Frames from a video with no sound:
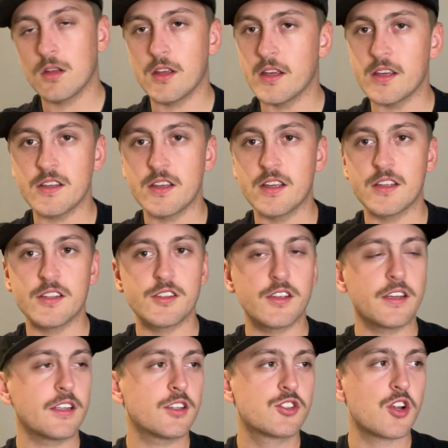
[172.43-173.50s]
it, it
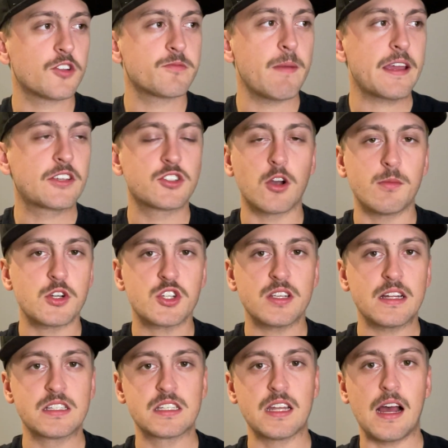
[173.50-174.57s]
just makes so much
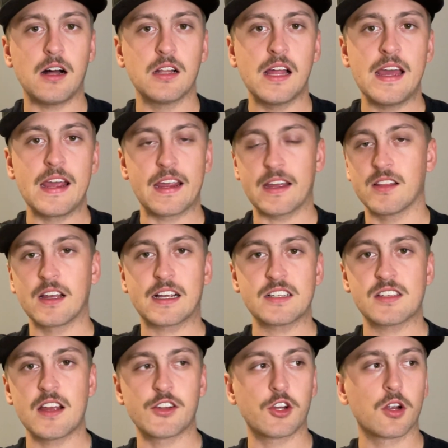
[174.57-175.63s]
sense in LA. And like I
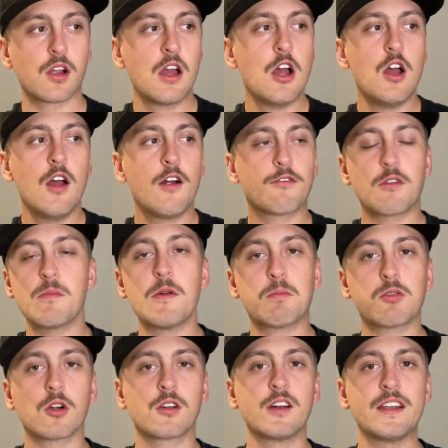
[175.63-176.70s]
said, you're from the
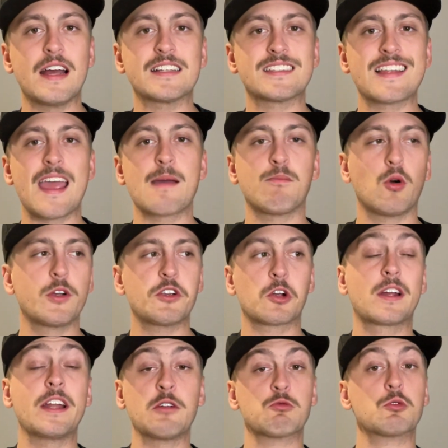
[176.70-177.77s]
Brooklyn Nets standpoint, you're
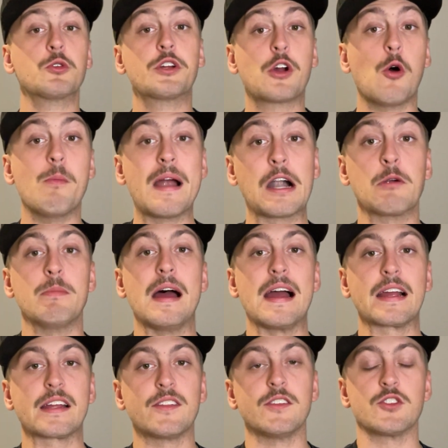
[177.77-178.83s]
getting Rudy Gobert
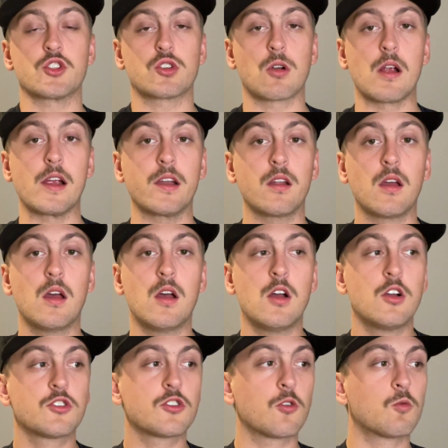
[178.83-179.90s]
back in this trade.
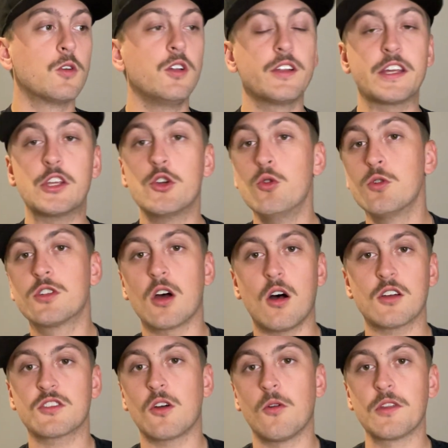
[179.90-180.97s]
So really,
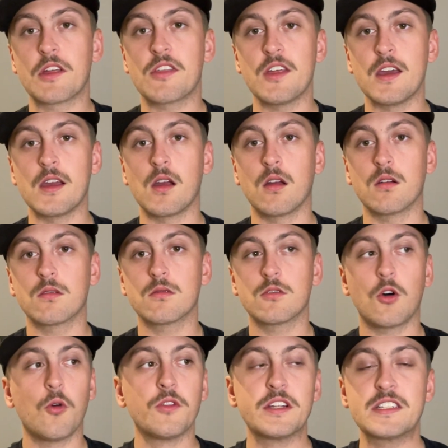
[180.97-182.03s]
Utah's the only thing,
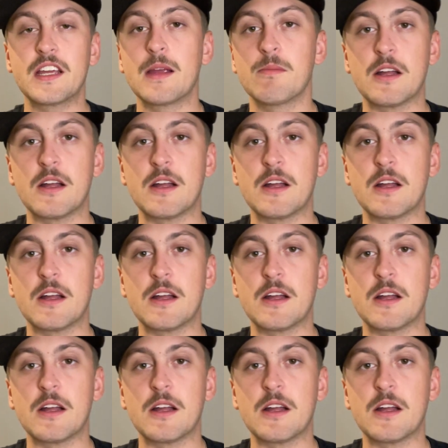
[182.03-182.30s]
the only team